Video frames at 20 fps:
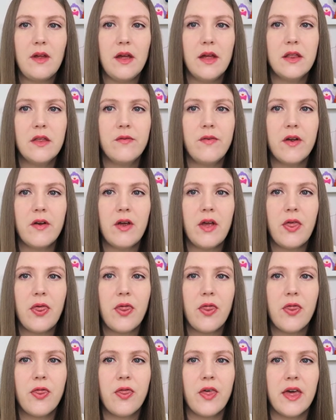It's very
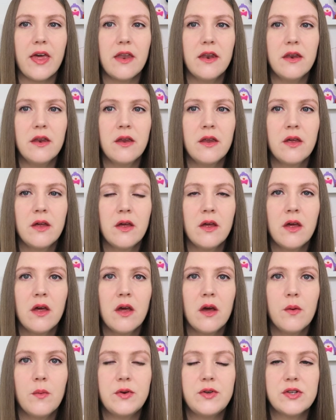thin,
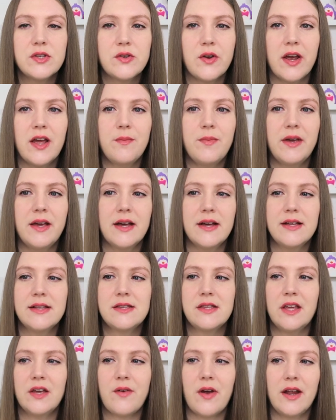which is great
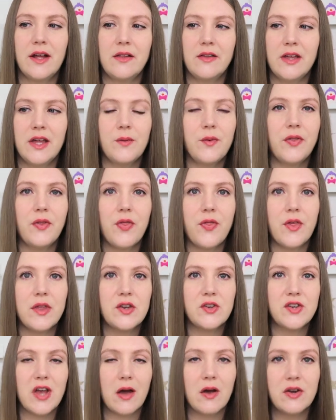because theoretically with the
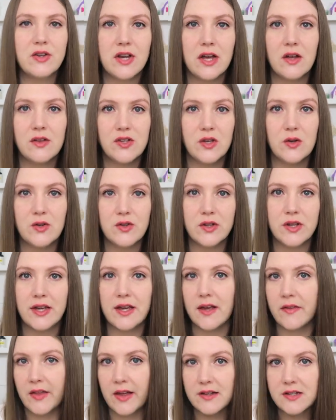thin shower gels usually
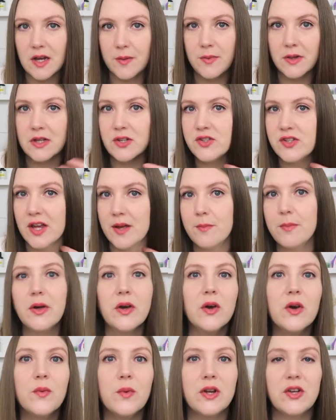can like double as
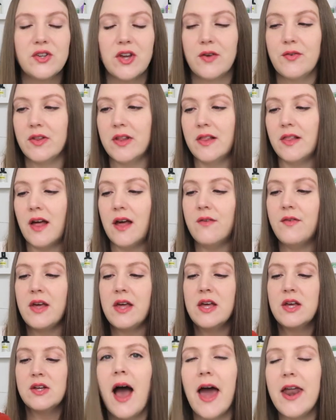shampoo, which I really love.
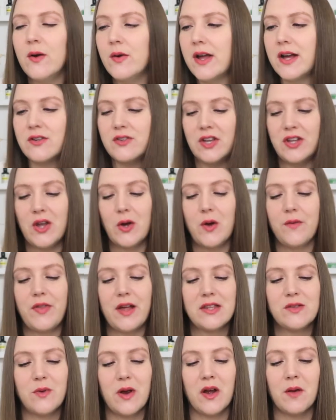I don't actually know if
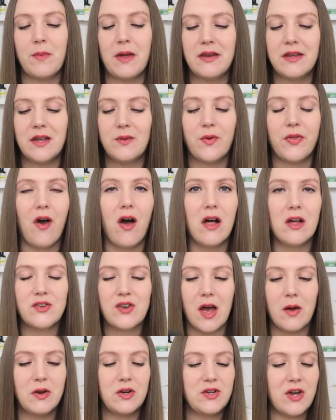that's recommended with all
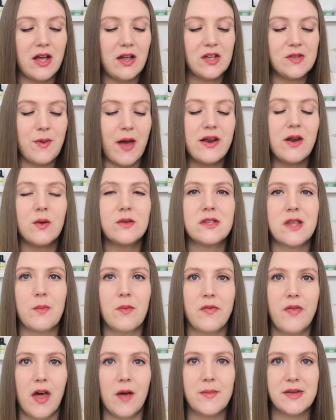shower gels, but I know some
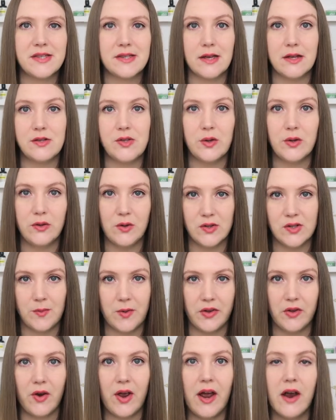of them it says you can use them
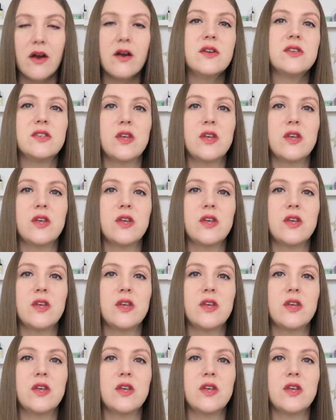on your hair.